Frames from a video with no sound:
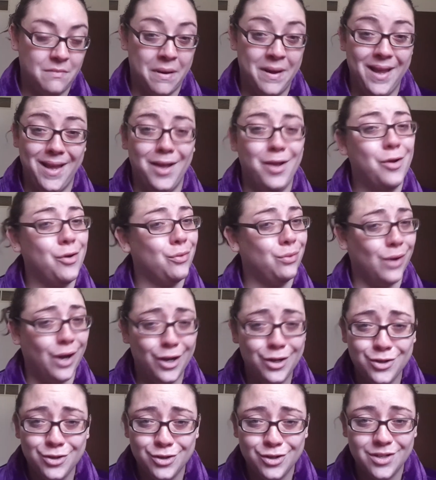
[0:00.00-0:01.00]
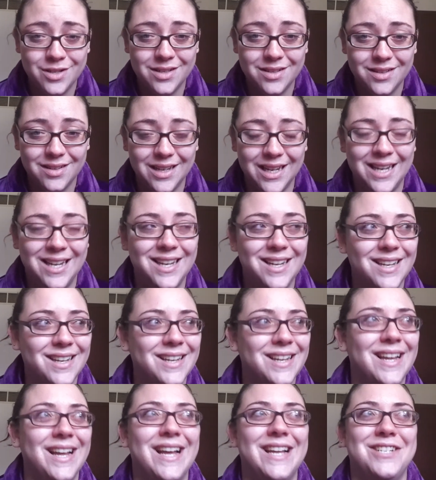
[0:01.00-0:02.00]
being crushed
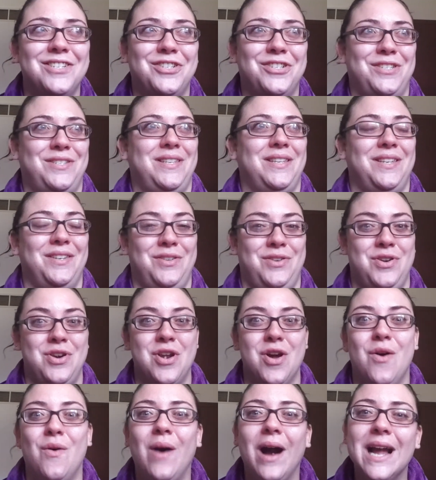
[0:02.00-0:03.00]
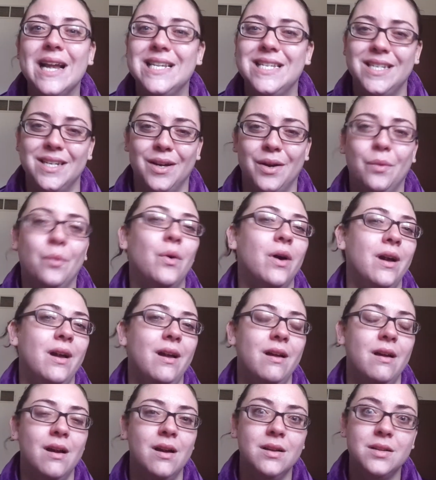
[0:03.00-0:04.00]
and just no idea
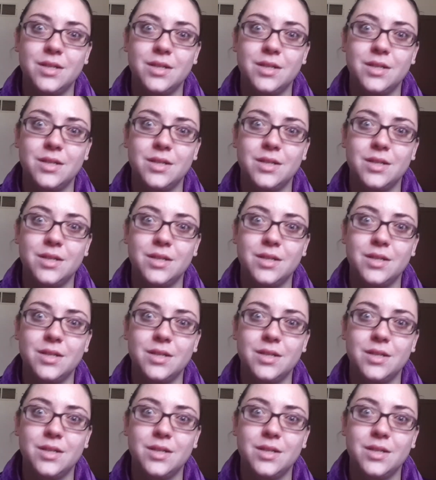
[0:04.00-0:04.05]
what